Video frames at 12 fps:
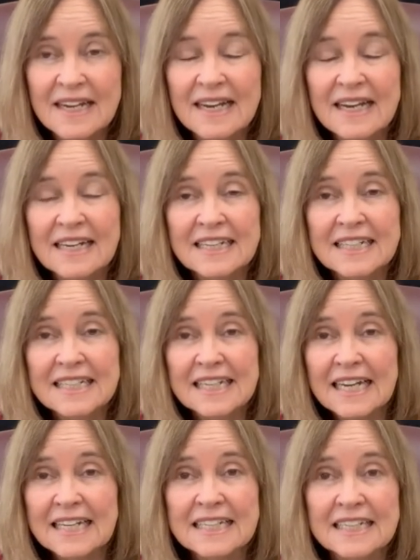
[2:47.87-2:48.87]
And in
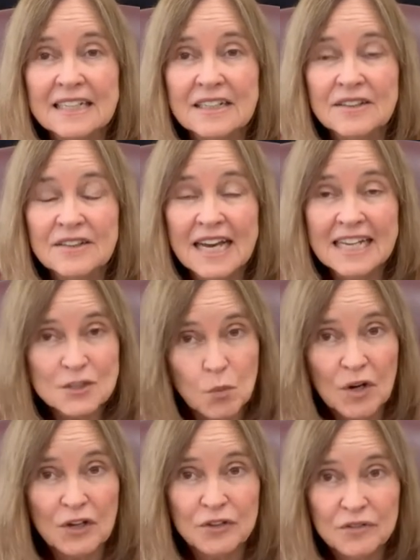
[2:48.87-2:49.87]
Connecticut, that's
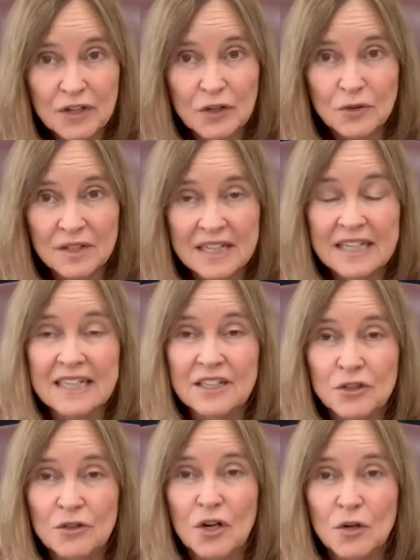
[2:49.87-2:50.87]
where you vote, in
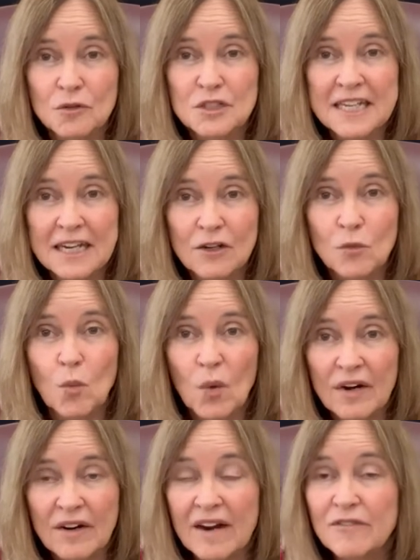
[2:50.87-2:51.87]
your own town,
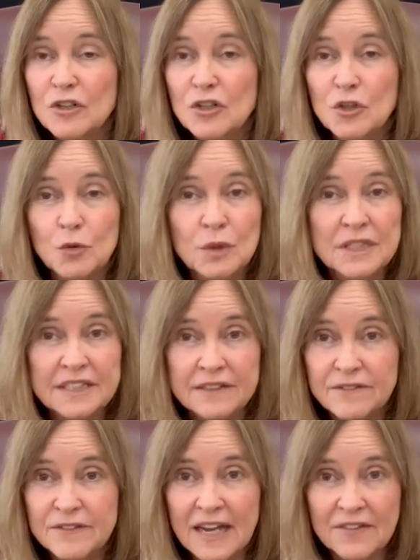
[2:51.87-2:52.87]
wherever you
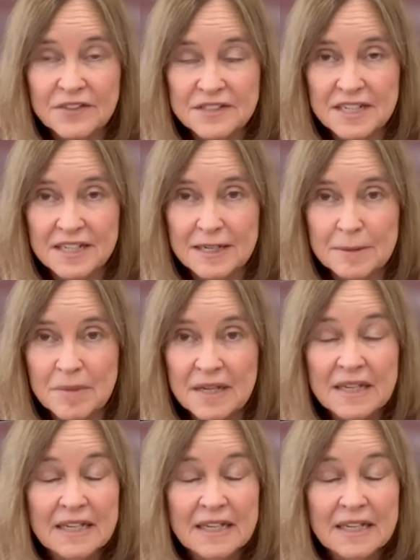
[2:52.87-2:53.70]
live at the time.